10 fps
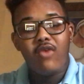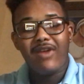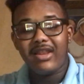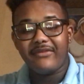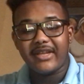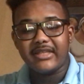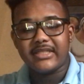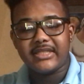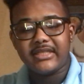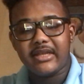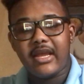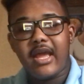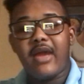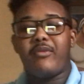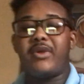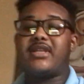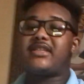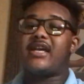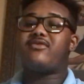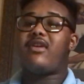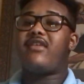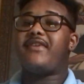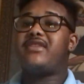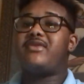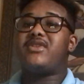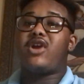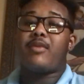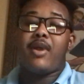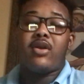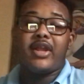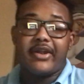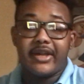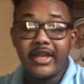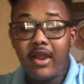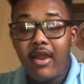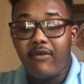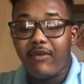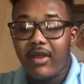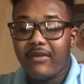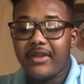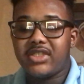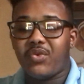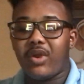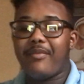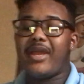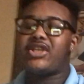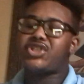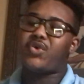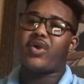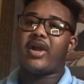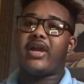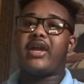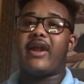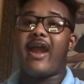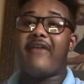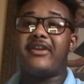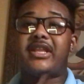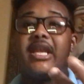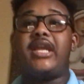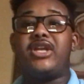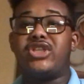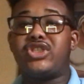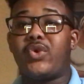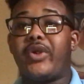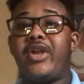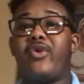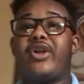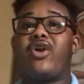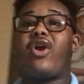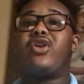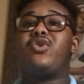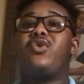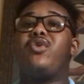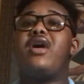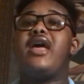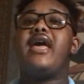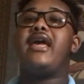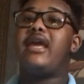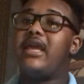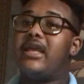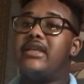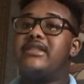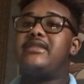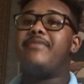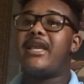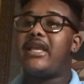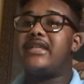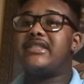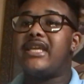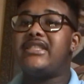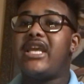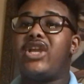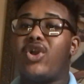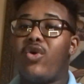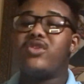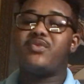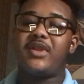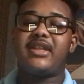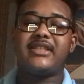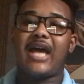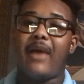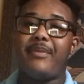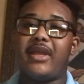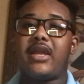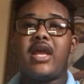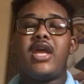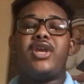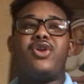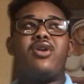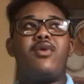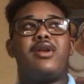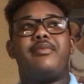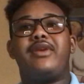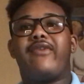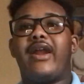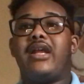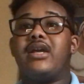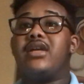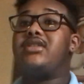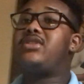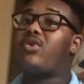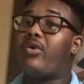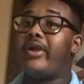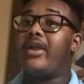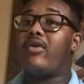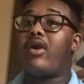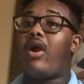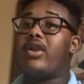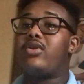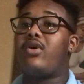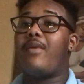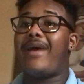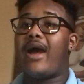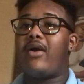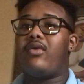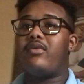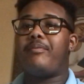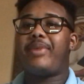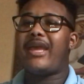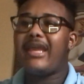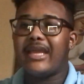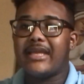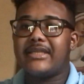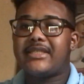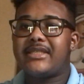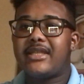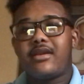Relevance. We discussed relevance when talking about clarity. Relevance, you want to make sure everything in your story or your article is making sense and goes with the topic. You don't want to be writing a story or article about pigs.